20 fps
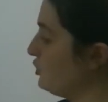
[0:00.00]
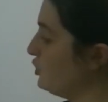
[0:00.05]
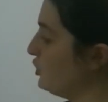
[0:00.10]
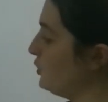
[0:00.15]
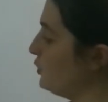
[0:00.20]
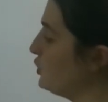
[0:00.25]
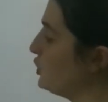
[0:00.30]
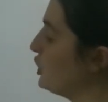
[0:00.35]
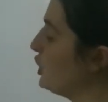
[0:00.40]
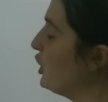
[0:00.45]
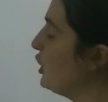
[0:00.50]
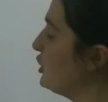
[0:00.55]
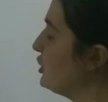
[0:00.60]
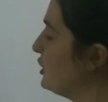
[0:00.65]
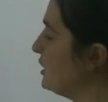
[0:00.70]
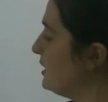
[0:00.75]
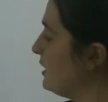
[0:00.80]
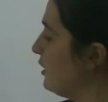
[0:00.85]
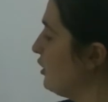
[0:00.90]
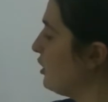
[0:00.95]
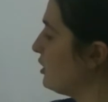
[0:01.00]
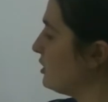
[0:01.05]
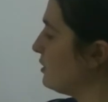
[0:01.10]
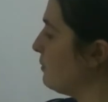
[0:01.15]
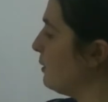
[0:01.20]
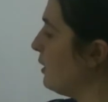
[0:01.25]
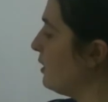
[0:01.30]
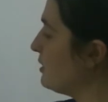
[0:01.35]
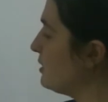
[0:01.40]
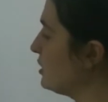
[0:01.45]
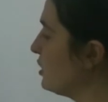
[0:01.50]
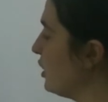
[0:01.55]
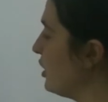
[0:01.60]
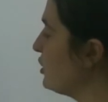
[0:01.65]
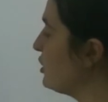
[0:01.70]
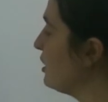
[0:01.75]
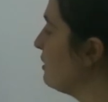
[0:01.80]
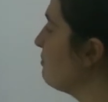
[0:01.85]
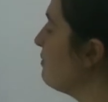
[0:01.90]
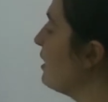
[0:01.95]
got two charges here. I've got a positive
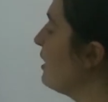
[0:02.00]
charge and a